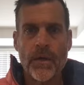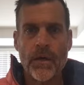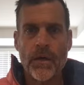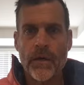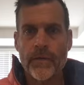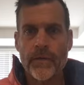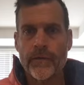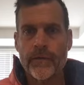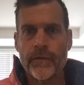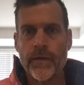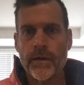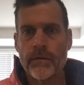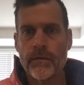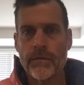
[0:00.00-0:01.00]
So this is
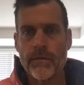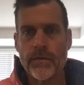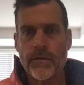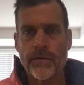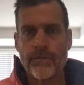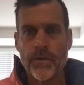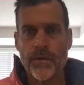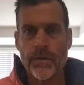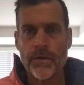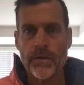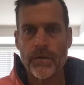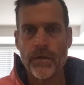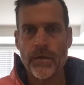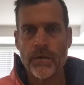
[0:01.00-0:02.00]
like
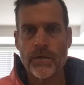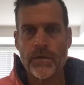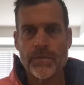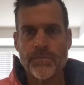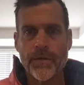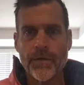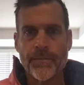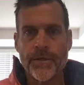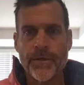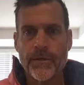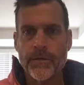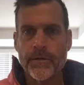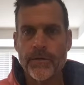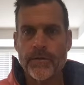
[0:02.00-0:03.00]
$1,400 bill of
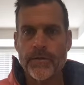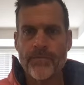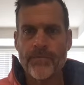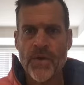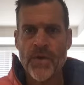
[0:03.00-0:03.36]
materials.